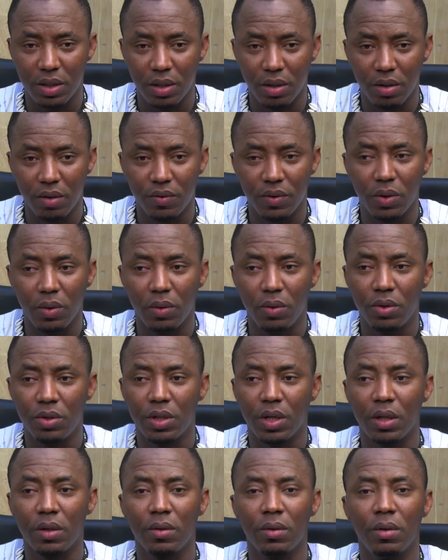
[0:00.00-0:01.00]
of the
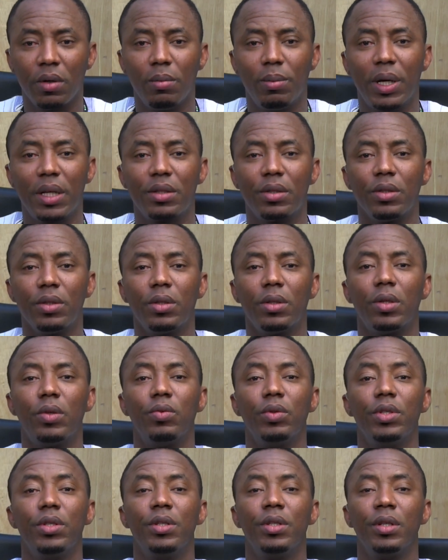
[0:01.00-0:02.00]
Olusegun Obasanjo
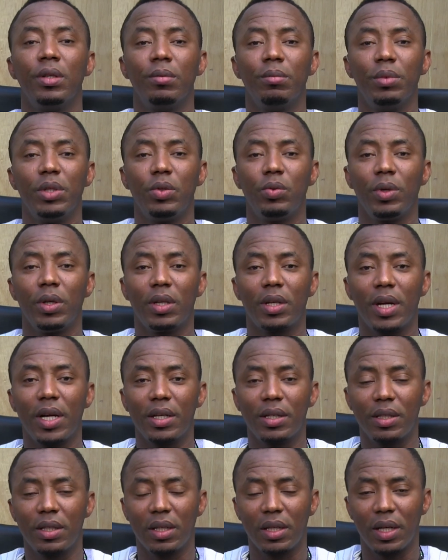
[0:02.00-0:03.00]
regime between
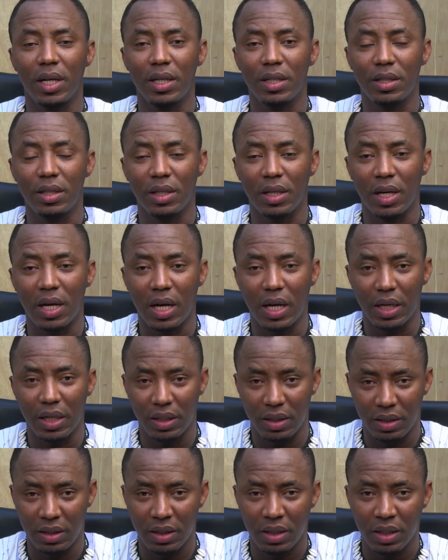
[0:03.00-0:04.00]
1999
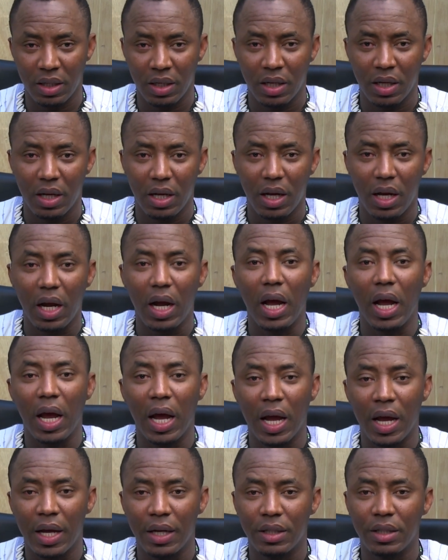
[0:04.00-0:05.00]

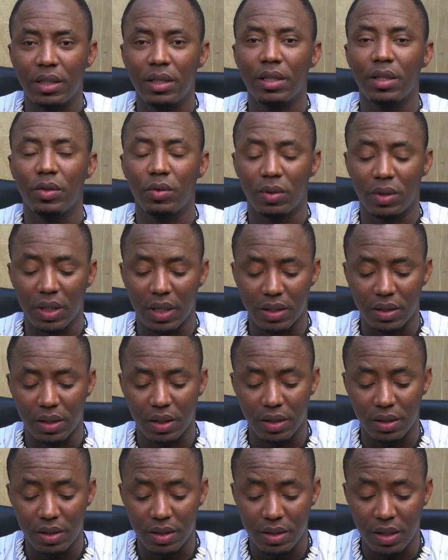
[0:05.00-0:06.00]
and
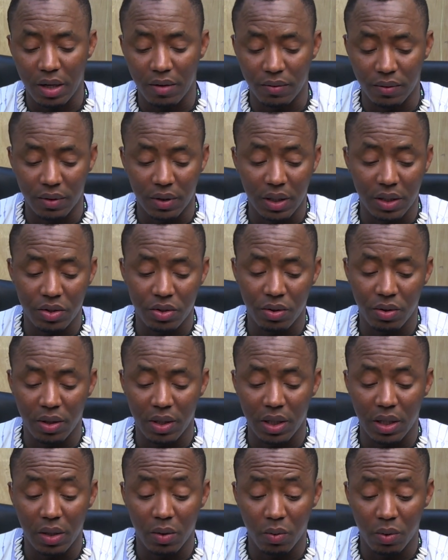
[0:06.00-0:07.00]
2007. As you all
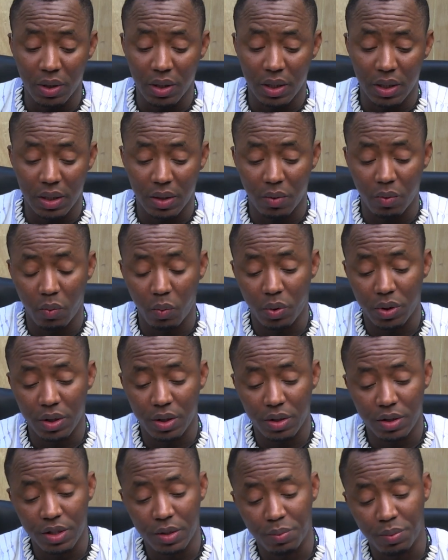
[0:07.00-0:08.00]
are aware, within
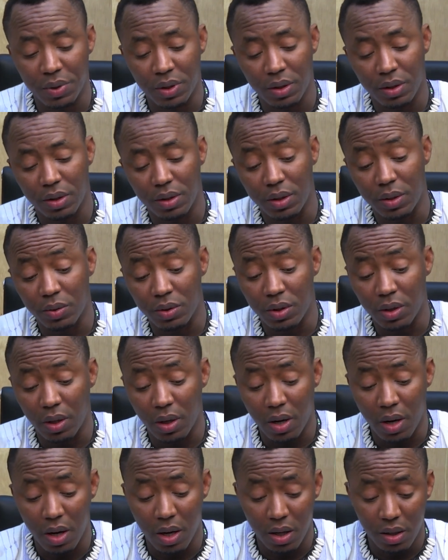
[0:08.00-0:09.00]
this period, there was a
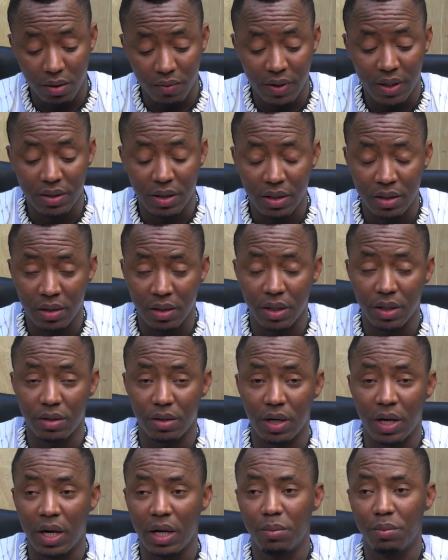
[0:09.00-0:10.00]
lot of assassination,
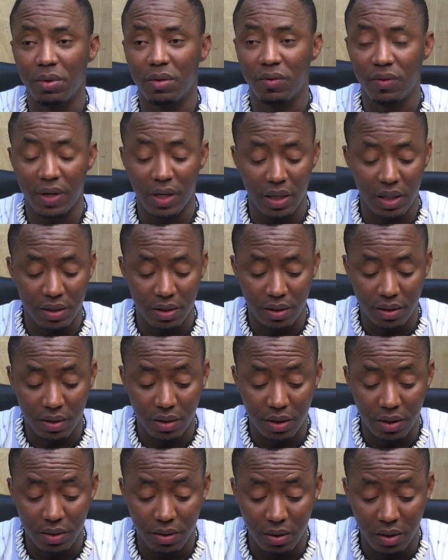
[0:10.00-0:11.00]
high-profile
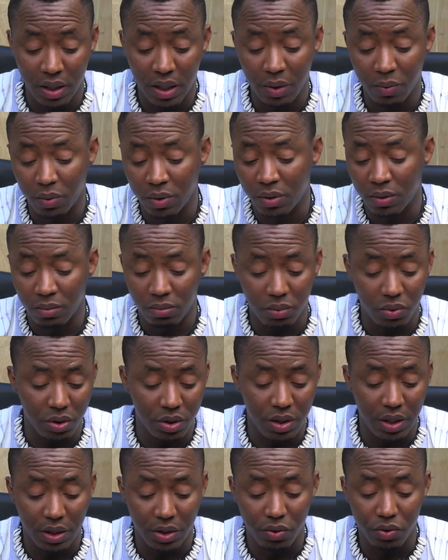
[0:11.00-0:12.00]
assassination. I want to just
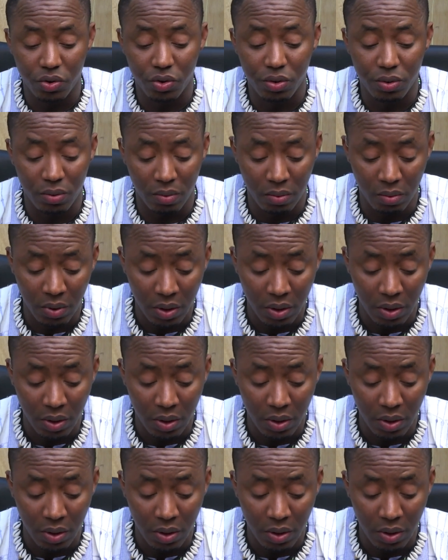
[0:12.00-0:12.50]
take you through,